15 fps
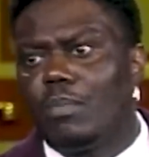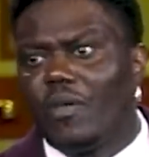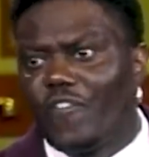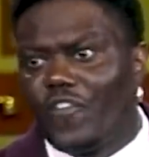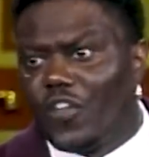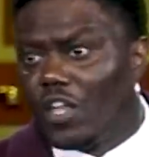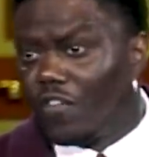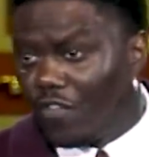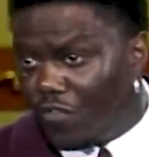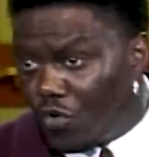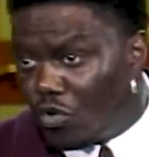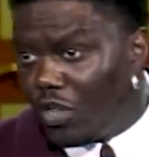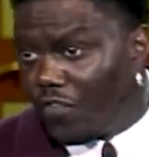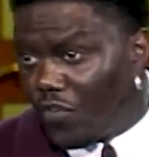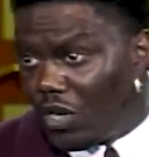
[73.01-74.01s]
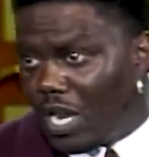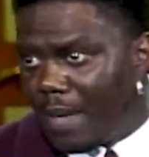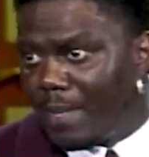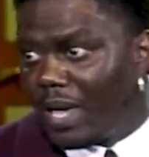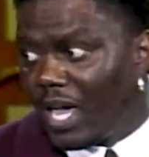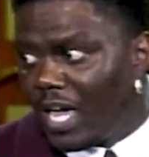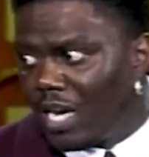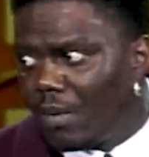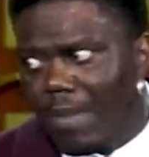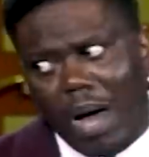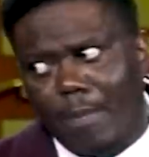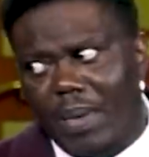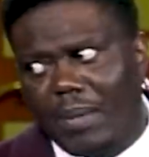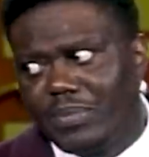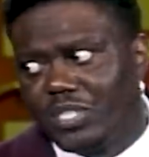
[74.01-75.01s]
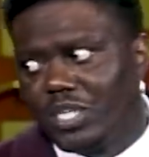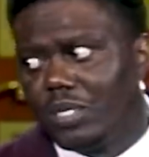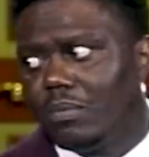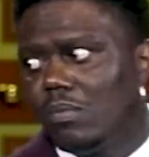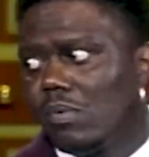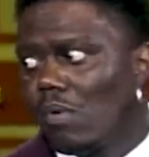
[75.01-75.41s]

but if you let me hit him, I'll babysit him.